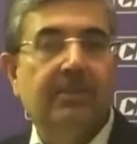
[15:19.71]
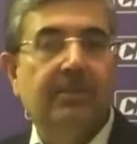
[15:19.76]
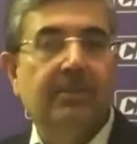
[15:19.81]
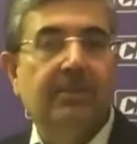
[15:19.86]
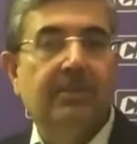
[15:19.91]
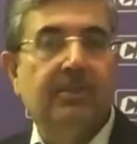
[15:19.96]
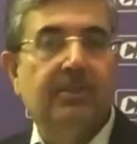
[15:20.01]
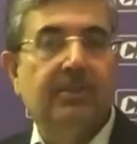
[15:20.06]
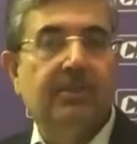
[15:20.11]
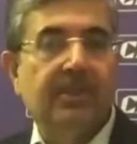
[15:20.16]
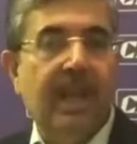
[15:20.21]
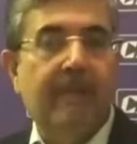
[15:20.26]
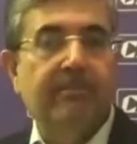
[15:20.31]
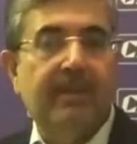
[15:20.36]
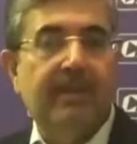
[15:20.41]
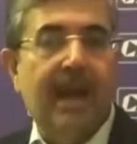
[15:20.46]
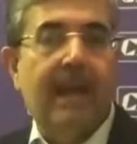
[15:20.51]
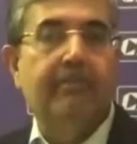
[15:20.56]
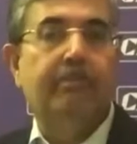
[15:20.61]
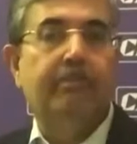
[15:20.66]
At the
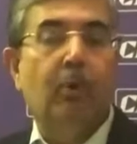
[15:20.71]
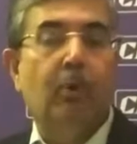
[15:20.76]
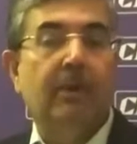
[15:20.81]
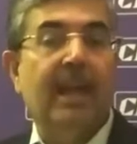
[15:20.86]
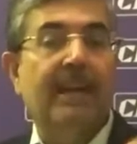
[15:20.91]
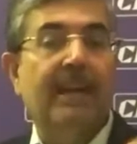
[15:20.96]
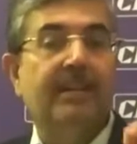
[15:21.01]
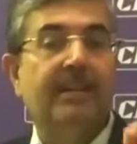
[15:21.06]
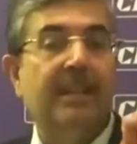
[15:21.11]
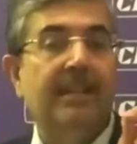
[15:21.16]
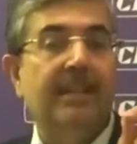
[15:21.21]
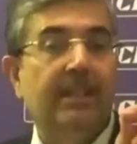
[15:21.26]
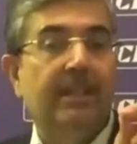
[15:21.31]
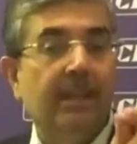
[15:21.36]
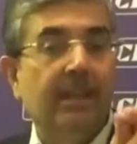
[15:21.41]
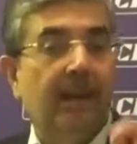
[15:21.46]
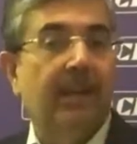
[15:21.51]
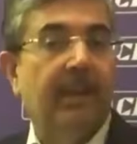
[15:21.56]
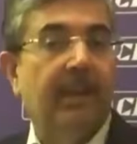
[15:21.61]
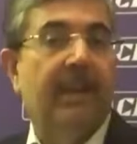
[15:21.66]
same time,
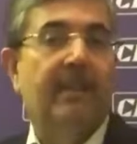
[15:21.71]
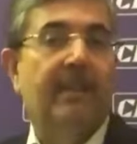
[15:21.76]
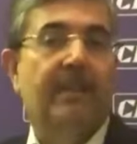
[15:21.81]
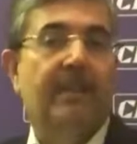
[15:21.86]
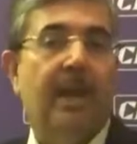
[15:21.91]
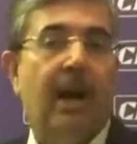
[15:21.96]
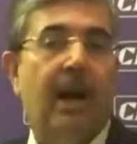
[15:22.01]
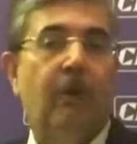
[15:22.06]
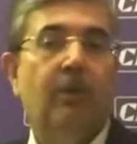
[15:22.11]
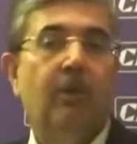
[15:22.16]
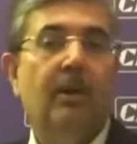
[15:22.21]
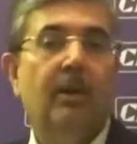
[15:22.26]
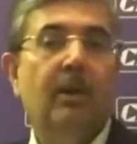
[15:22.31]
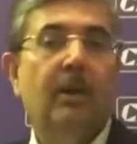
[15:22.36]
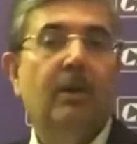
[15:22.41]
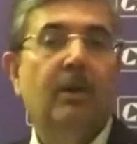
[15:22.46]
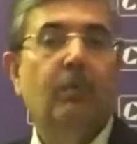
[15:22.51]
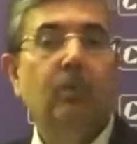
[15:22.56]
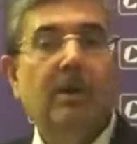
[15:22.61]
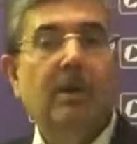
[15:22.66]
protecting here and now.
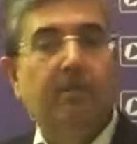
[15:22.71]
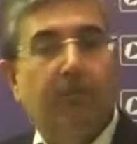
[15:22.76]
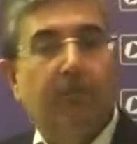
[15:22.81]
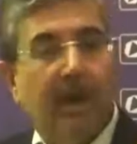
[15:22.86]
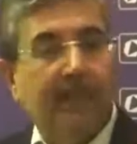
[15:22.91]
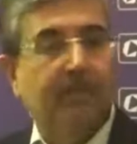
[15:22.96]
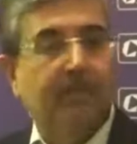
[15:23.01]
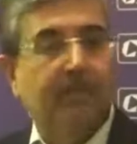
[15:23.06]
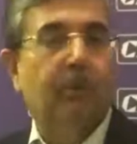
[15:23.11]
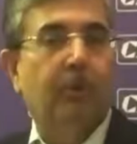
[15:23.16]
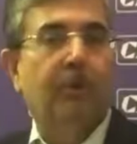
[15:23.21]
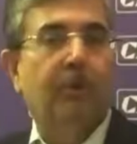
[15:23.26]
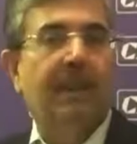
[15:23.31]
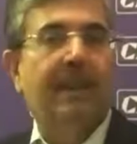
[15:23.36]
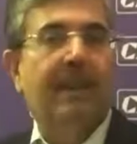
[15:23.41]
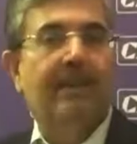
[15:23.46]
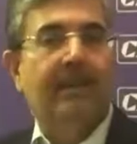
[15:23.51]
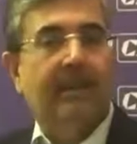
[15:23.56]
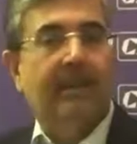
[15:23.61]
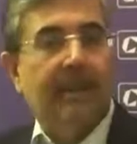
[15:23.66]
We must protect
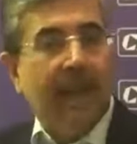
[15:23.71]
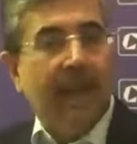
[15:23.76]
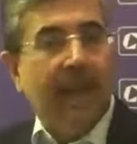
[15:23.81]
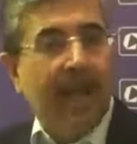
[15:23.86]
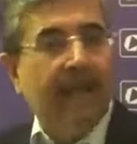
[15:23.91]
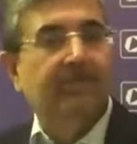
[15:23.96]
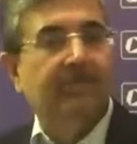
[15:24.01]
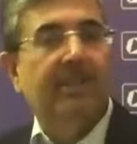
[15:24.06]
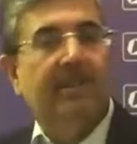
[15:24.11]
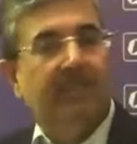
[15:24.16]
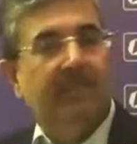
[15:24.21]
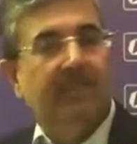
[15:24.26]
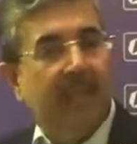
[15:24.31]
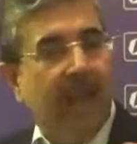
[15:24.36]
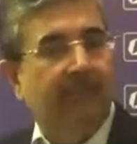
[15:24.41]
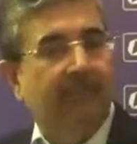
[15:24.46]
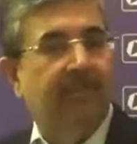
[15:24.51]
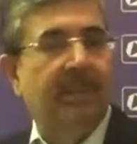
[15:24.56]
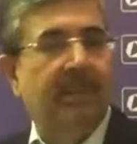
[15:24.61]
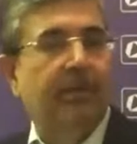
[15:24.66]
lives and
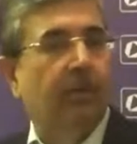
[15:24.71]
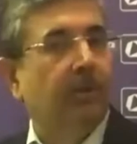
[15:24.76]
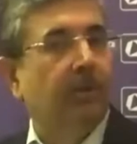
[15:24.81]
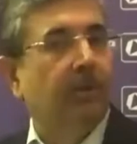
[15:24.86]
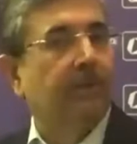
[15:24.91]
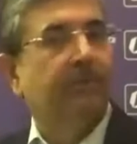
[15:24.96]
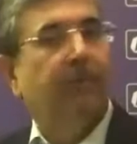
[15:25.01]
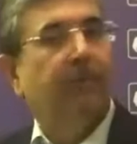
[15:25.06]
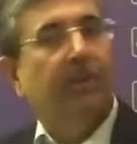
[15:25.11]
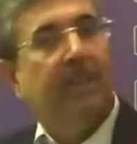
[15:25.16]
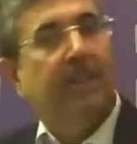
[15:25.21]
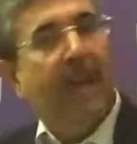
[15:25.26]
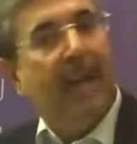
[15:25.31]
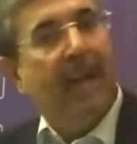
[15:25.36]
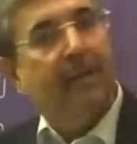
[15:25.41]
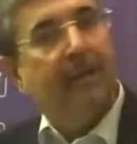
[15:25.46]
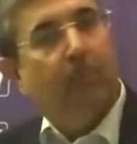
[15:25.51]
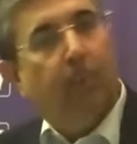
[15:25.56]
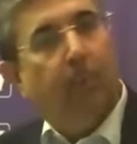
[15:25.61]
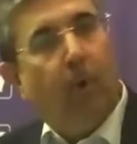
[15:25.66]
livelihoods. For that,
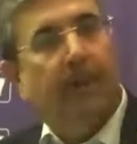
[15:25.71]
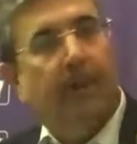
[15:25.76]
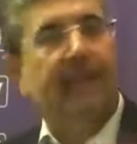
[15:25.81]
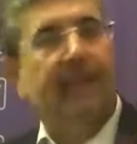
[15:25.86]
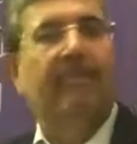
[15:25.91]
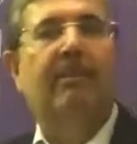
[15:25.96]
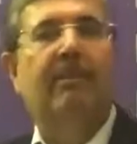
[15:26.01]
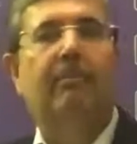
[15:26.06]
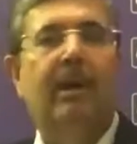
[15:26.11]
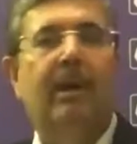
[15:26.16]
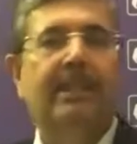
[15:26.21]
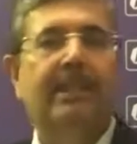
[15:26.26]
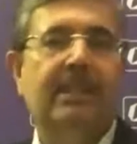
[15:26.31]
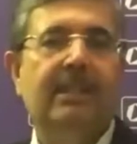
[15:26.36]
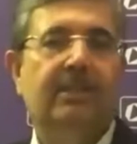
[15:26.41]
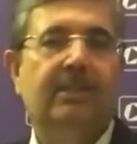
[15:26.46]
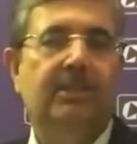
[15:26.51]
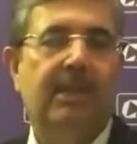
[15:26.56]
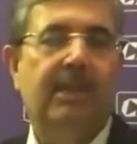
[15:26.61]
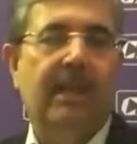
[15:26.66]
whatever money is
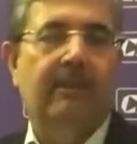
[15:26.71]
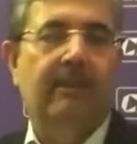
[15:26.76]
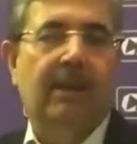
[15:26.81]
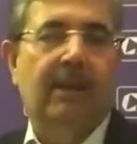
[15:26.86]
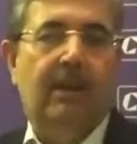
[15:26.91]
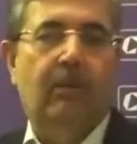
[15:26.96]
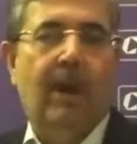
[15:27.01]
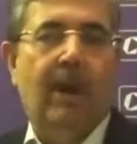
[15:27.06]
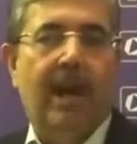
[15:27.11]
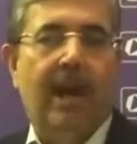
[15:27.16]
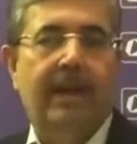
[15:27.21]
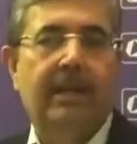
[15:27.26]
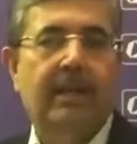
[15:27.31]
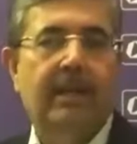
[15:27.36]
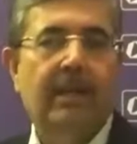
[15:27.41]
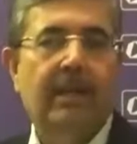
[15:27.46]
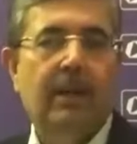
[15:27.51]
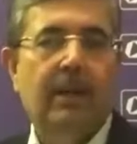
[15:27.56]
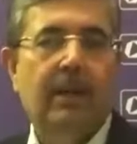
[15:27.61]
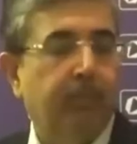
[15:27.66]
required, we must
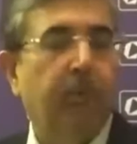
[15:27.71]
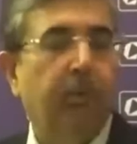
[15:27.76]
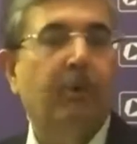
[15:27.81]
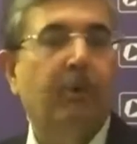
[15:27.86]
spend.